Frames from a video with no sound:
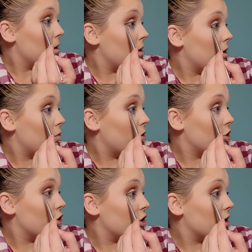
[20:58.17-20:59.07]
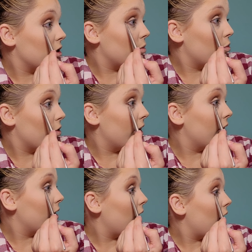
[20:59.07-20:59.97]
And you're just going to
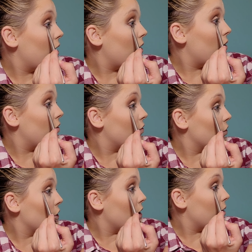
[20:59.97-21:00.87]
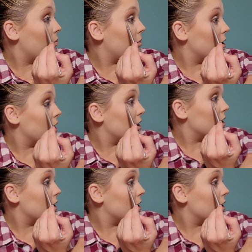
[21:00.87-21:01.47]
bring that over and blend